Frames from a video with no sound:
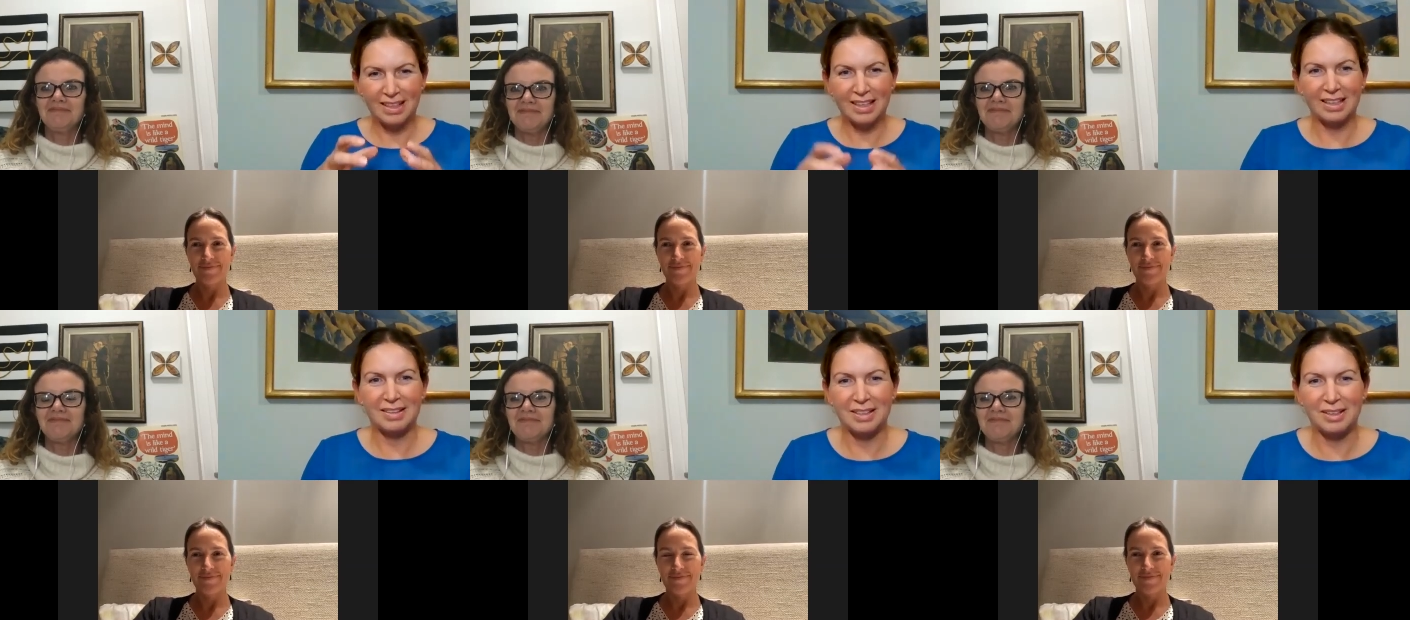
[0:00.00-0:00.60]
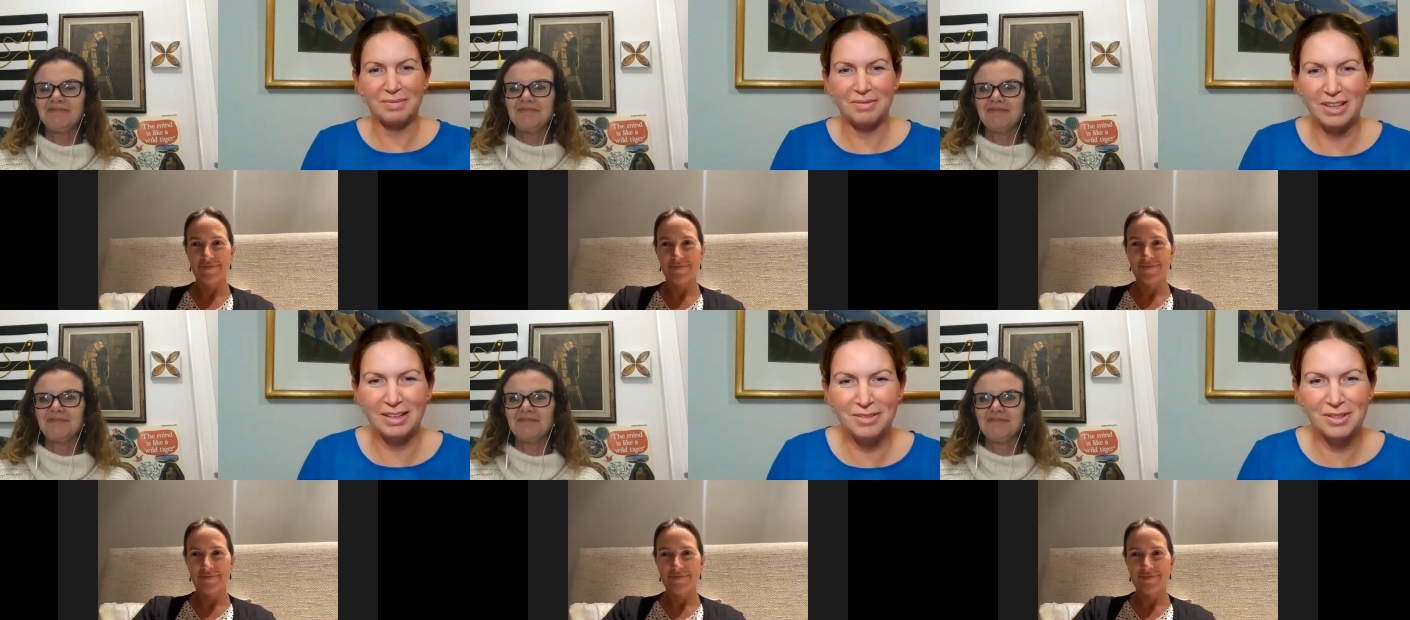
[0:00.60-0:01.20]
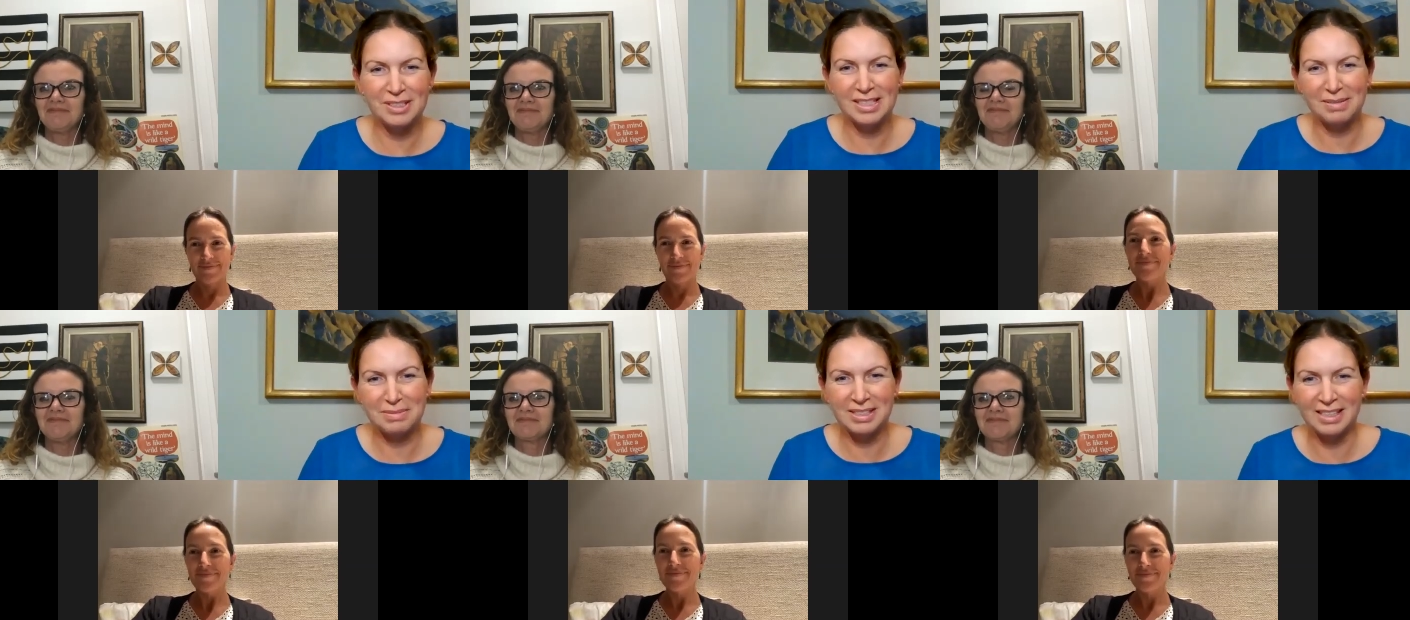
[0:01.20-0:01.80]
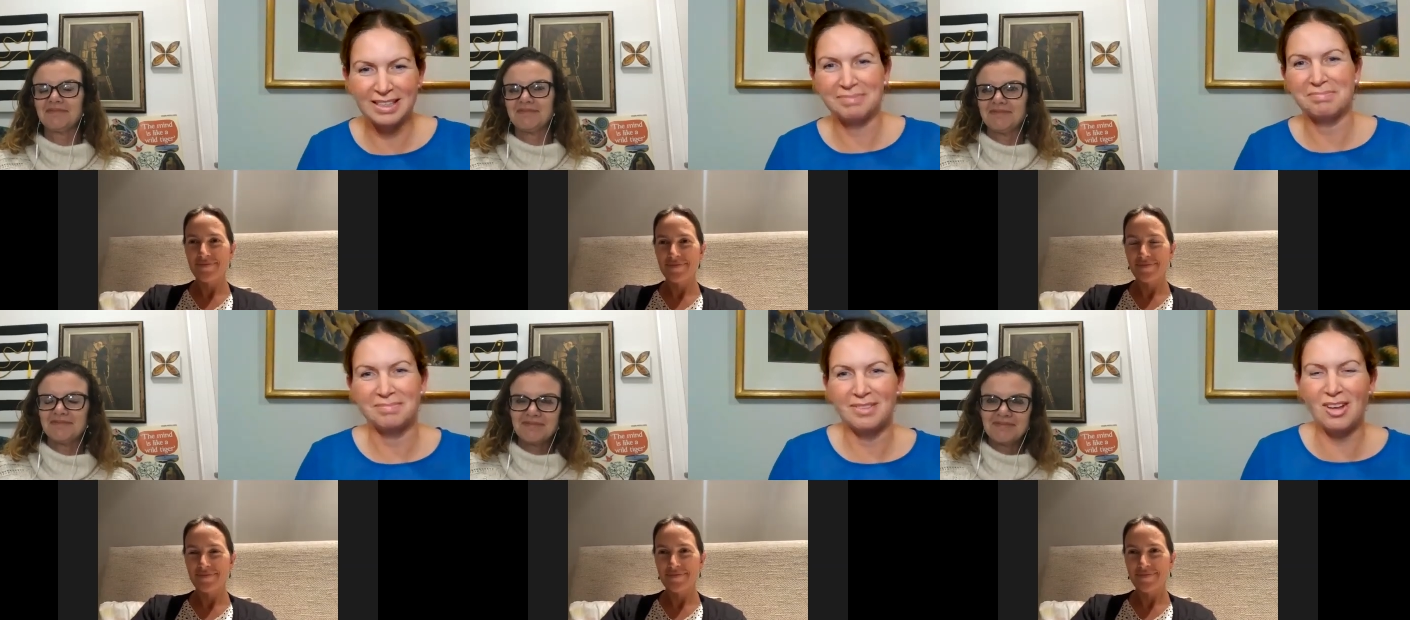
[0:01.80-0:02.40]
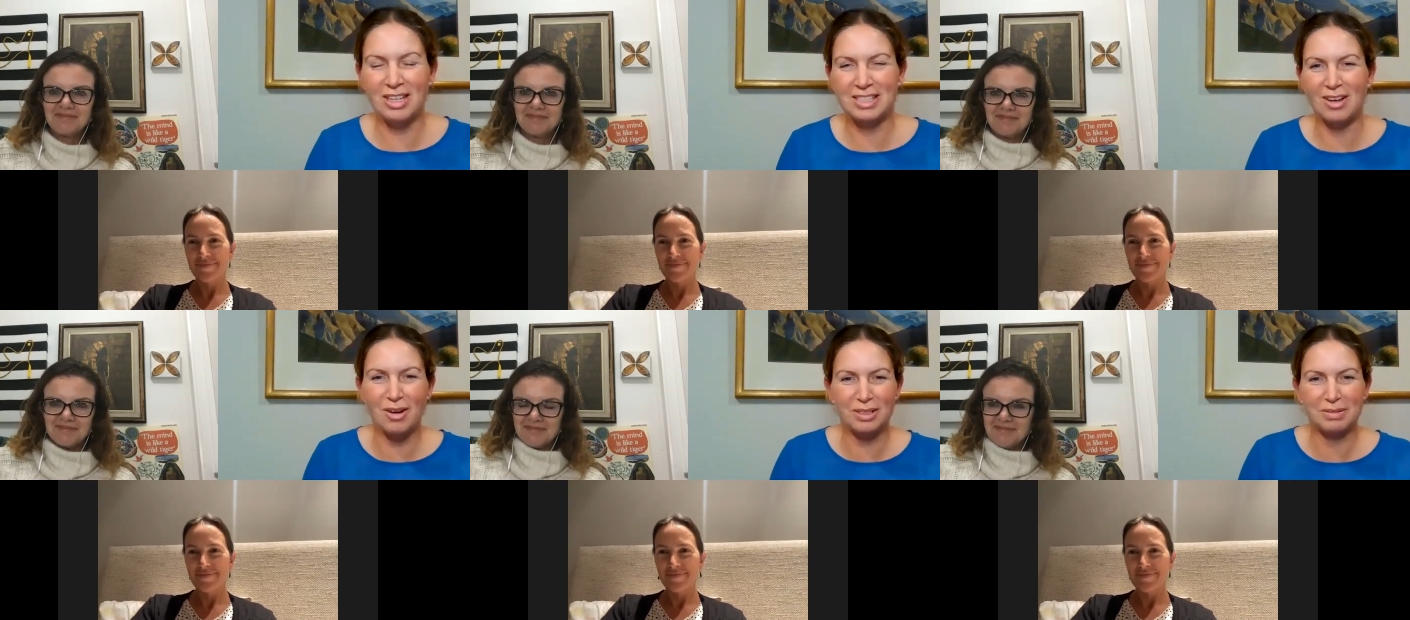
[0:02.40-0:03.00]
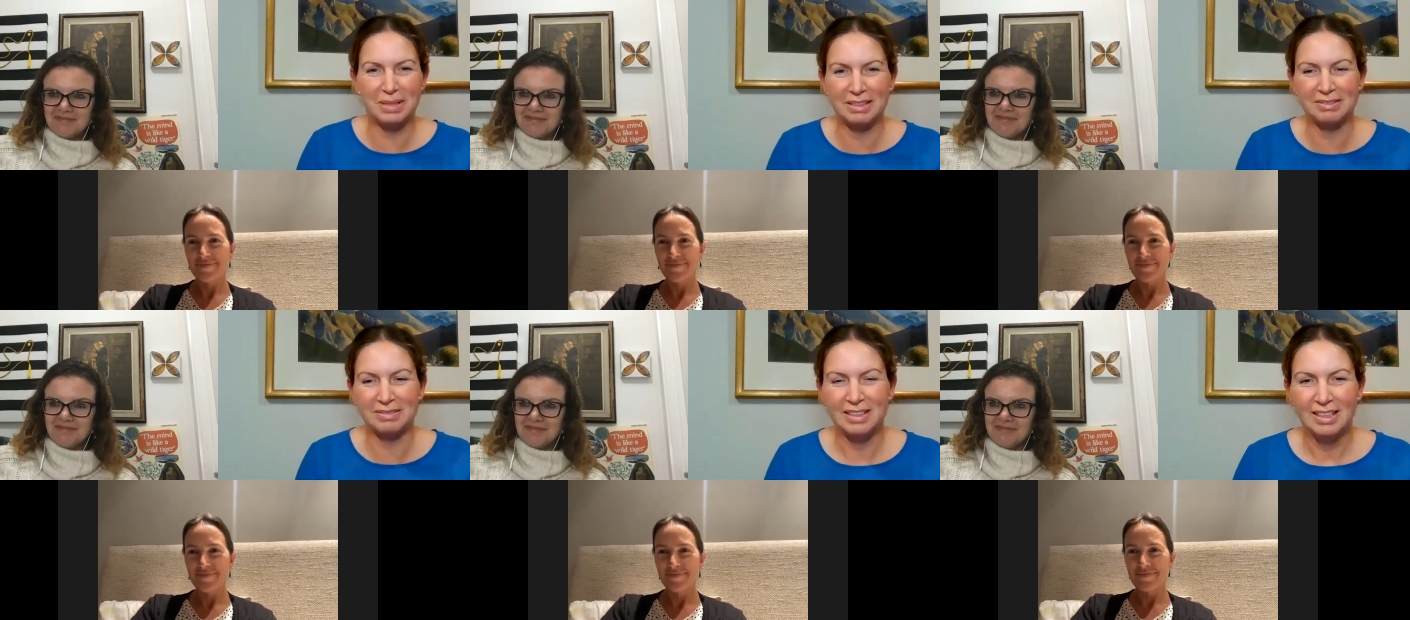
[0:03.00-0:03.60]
Speaker 1: yeah the Frankfurters up skiing. Nice hot meal.